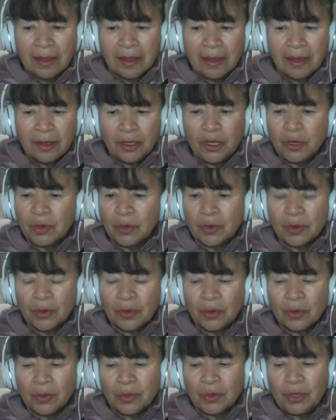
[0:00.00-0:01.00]
you
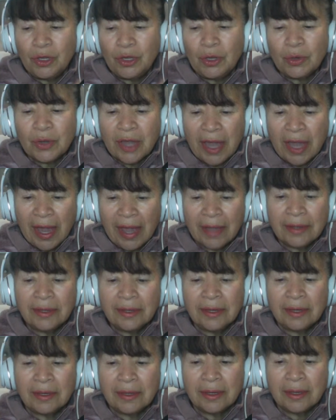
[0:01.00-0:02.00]
can
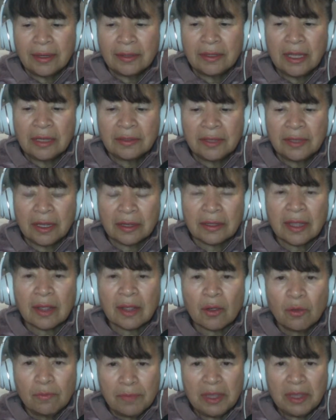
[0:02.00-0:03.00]
the
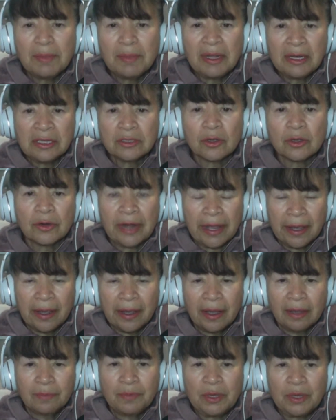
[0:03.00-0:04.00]
commitment is gonna
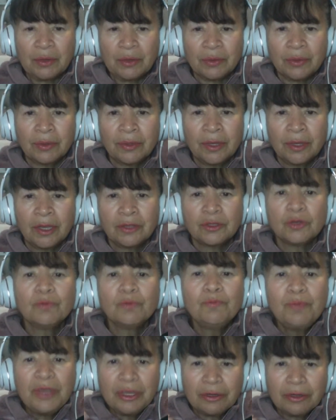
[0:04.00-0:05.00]
help you to
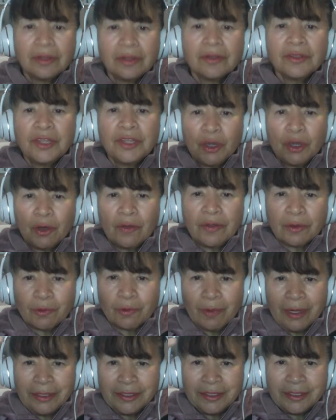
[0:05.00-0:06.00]
build the other
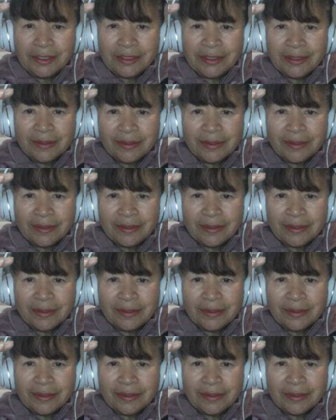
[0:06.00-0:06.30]
ones,